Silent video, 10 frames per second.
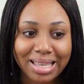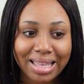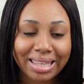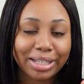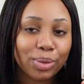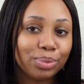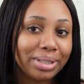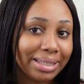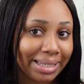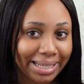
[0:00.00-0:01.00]
They don't
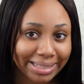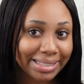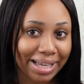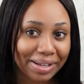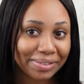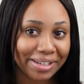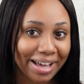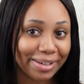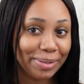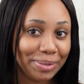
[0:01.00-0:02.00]
lay down.
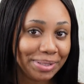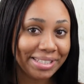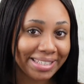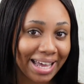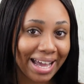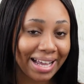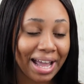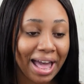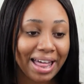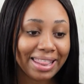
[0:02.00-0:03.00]
I would say
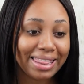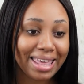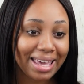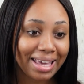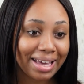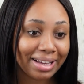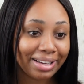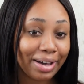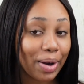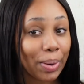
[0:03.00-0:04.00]
they
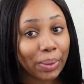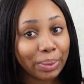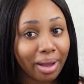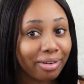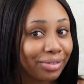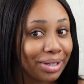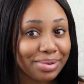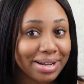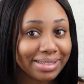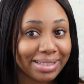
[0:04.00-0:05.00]
go
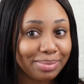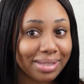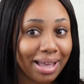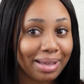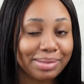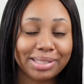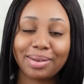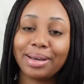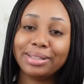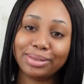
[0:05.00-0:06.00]
everywhere sometimes, so
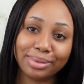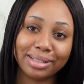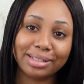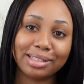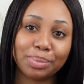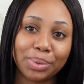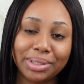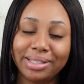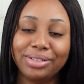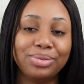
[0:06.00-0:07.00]
I do need a
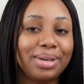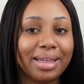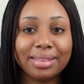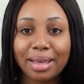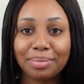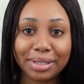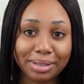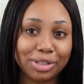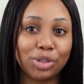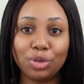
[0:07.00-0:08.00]
spoolie to get them
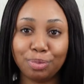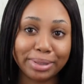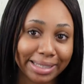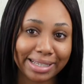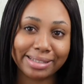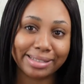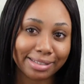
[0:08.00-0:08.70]
into place.